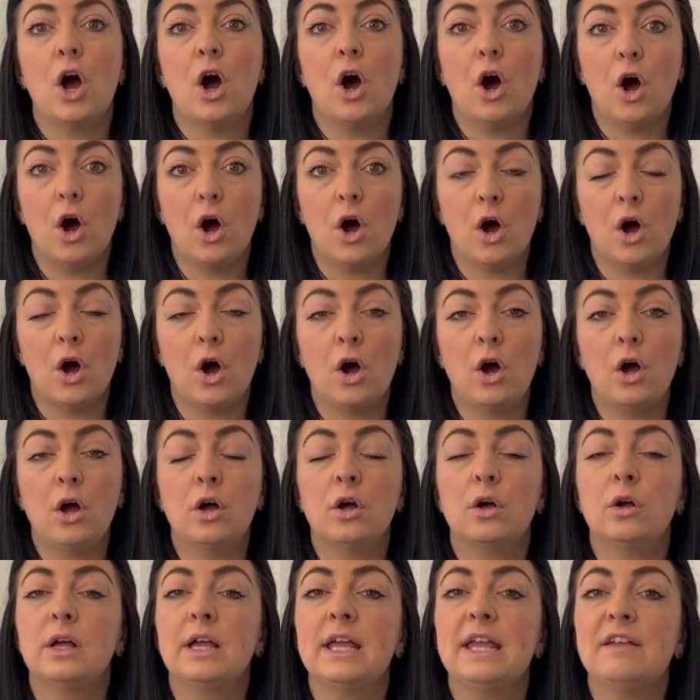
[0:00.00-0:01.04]
or
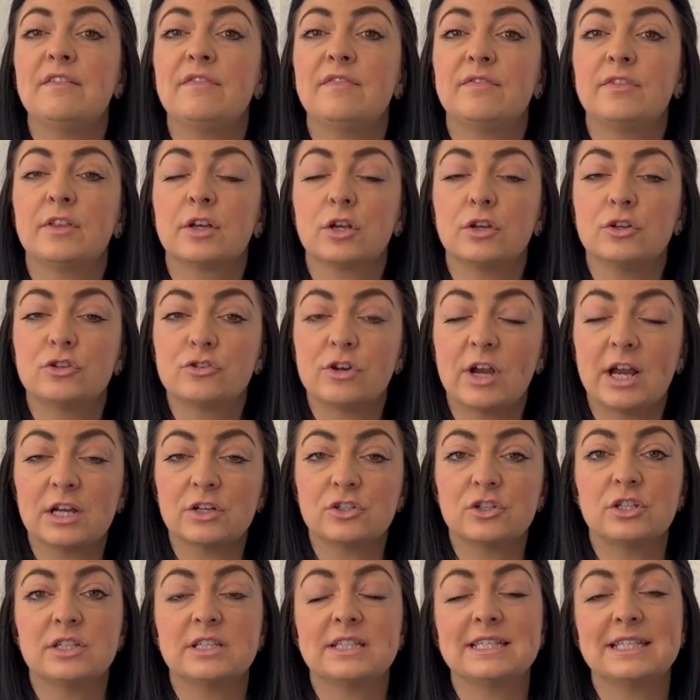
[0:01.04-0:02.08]
if the
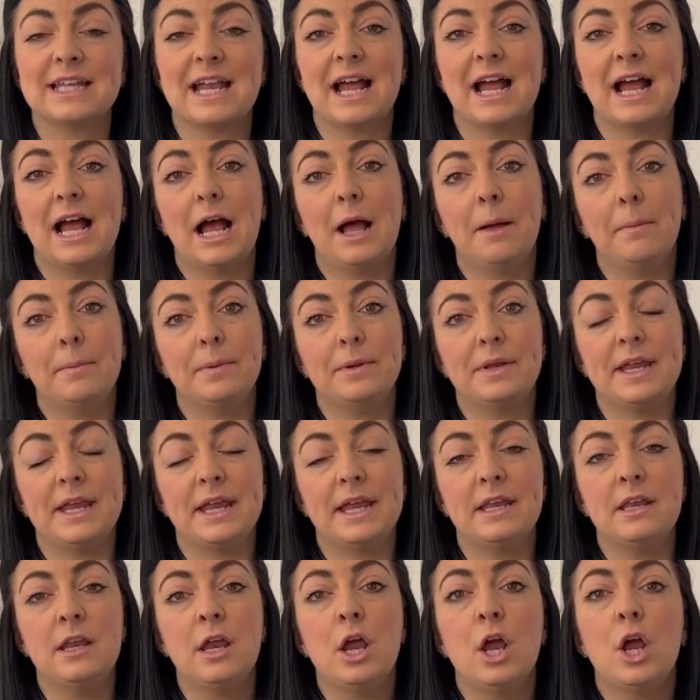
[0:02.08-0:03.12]
contractions start
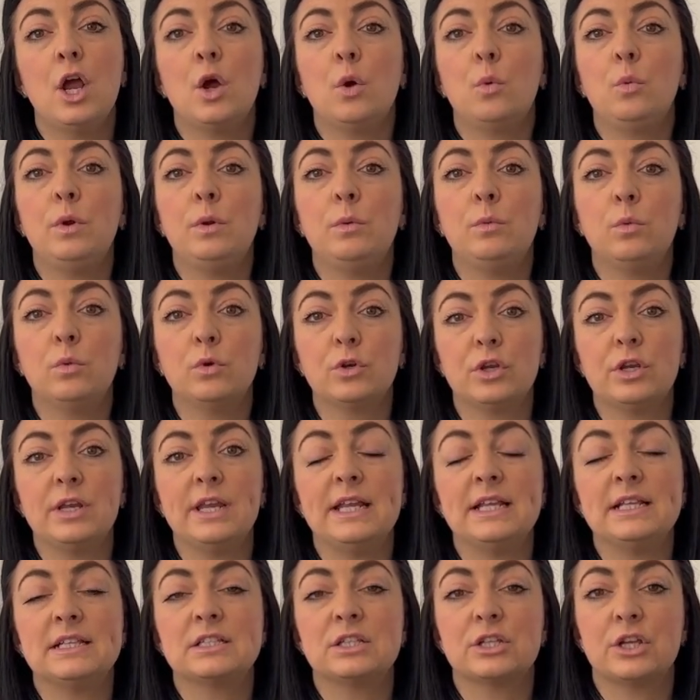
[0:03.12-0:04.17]
happening, we wouldn't
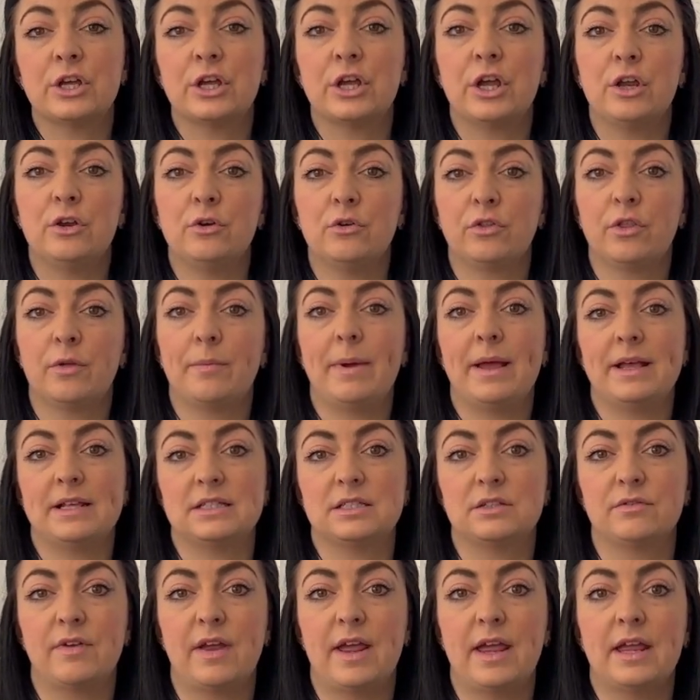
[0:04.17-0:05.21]
insert another
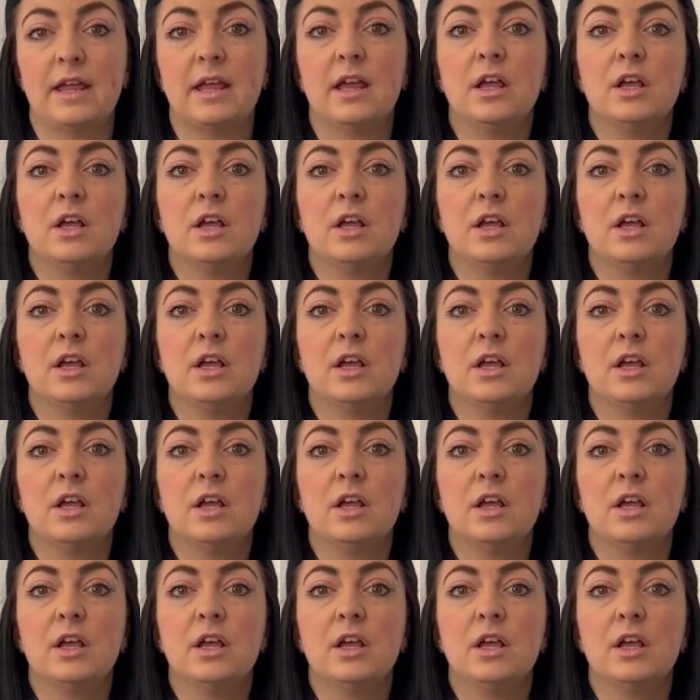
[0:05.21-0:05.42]
pessary.